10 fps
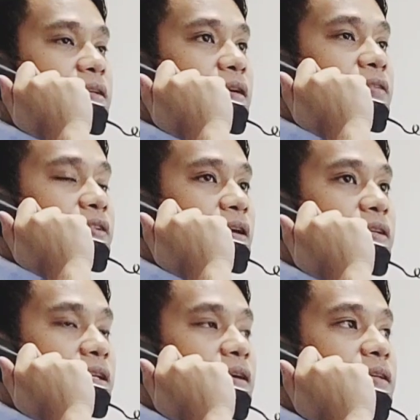
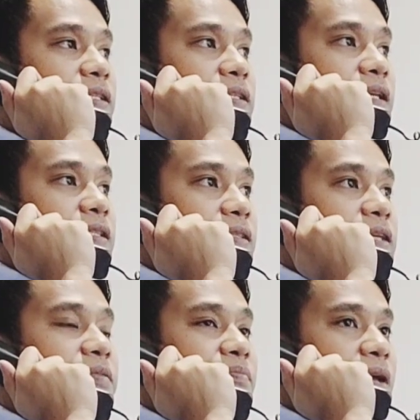although, you know, it
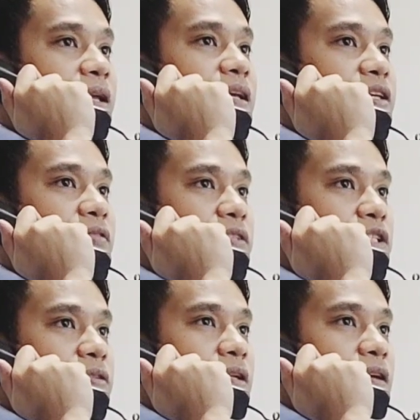doesn't mean that your
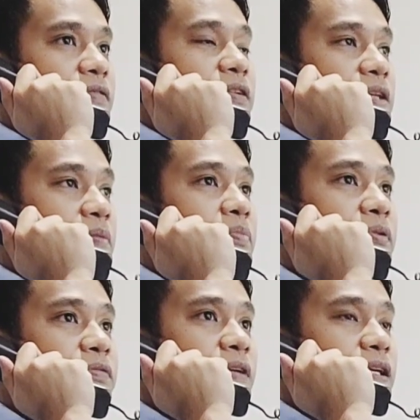sugar levels are
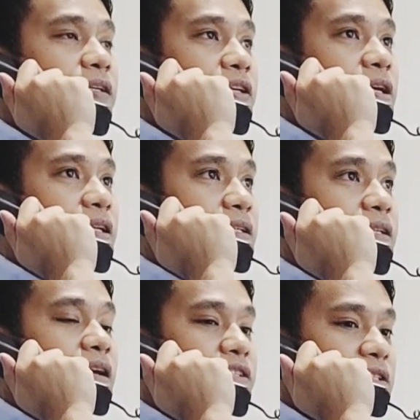improving. You can
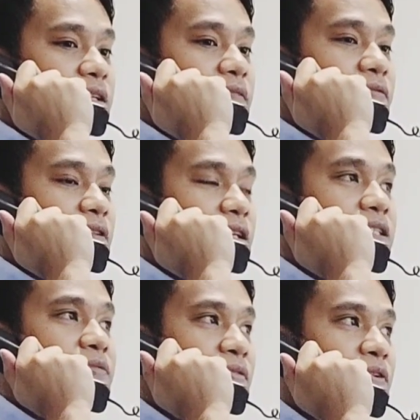indulge yourself with
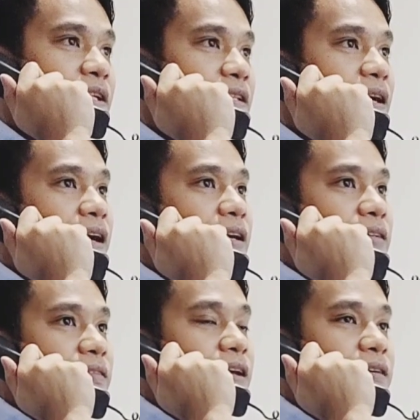this food that
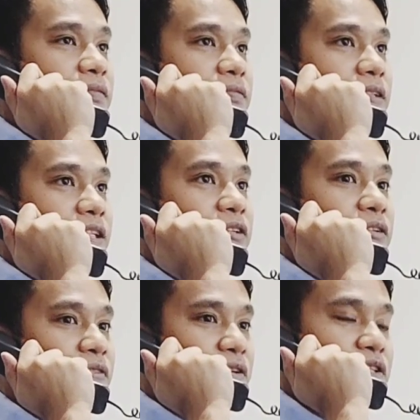are not really
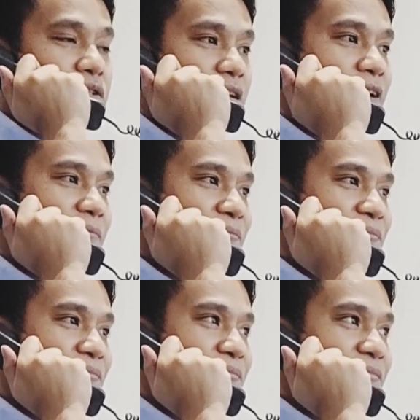good for your sugar.
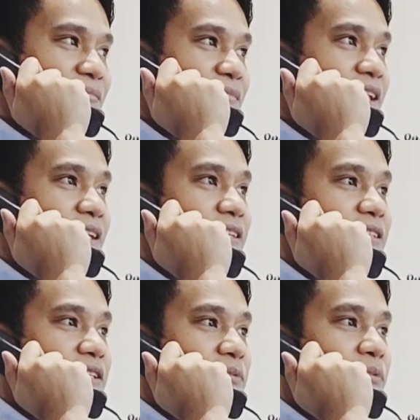Okay,
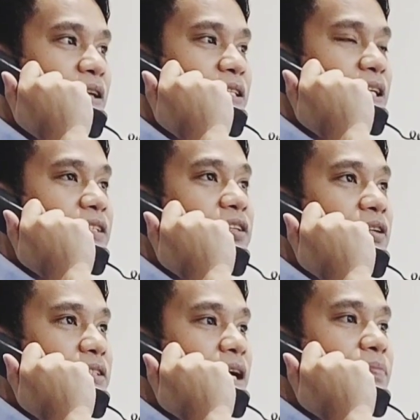because once it
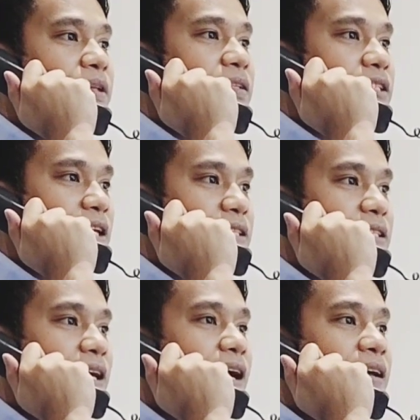goes up, then
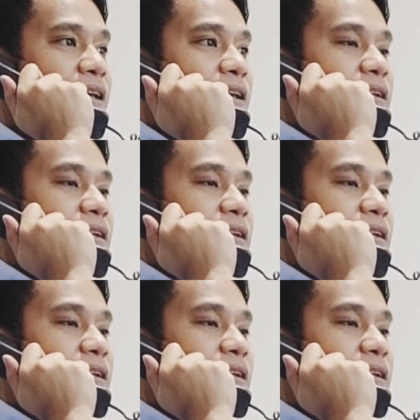chances are